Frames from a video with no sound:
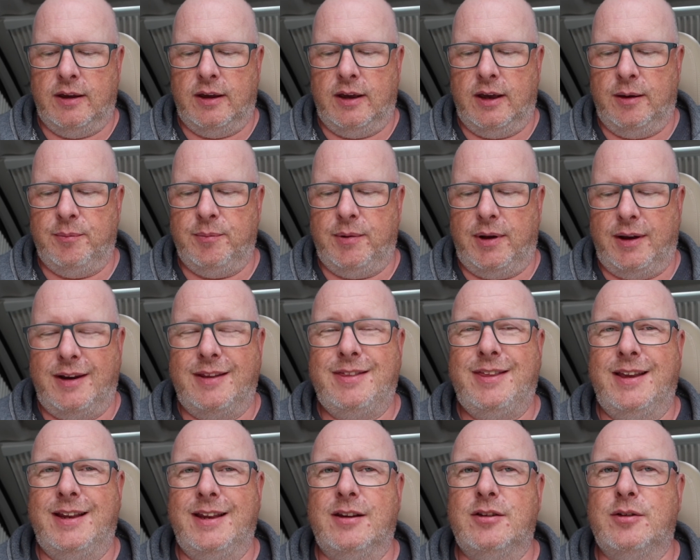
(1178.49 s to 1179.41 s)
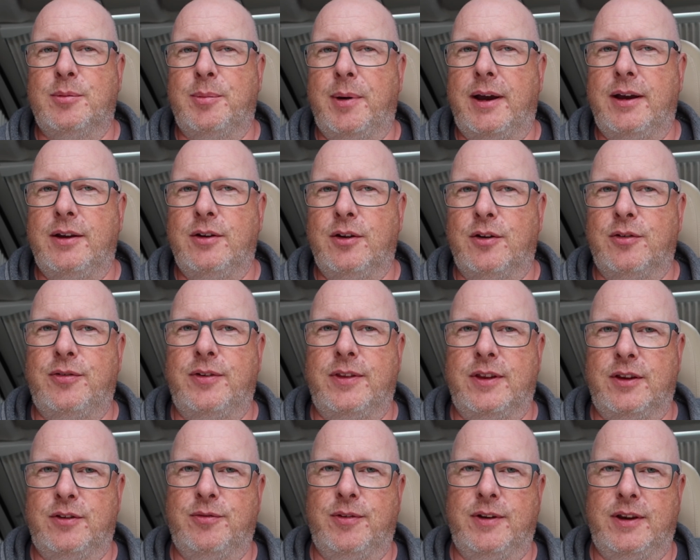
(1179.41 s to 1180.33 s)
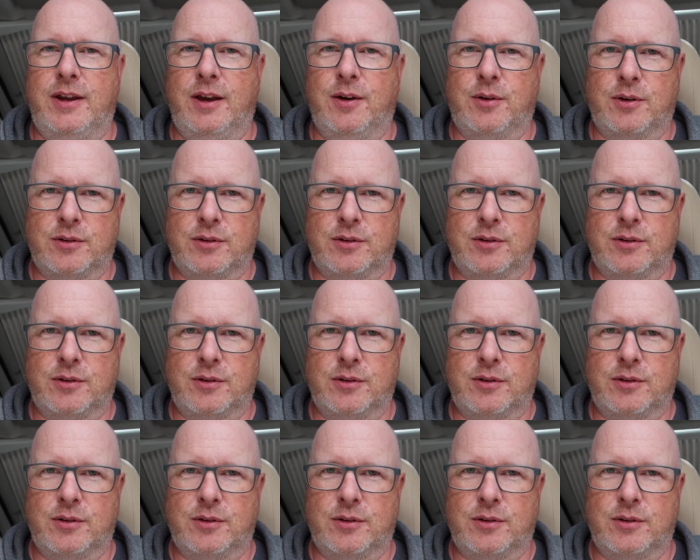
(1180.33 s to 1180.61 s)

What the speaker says: And I think that's about enough for this video,